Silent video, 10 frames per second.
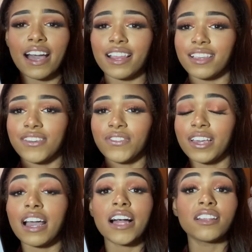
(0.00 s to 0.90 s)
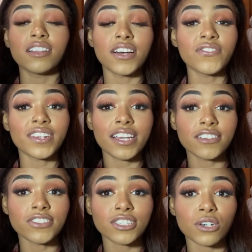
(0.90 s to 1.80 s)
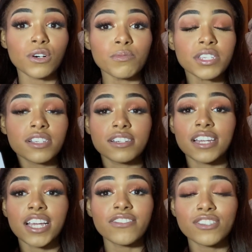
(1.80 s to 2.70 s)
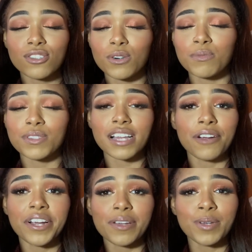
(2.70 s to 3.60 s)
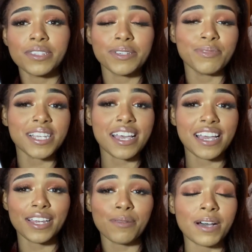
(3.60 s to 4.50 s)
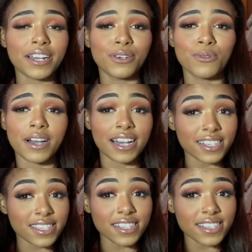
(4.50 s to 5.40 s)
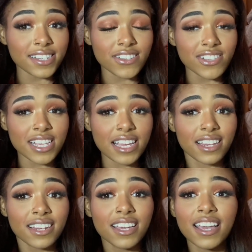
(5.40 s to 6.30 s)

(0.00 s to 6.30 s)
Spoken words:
I love it. I love Native Soaps. Native Soaps, I recommend them to anybody who has sensitive skin.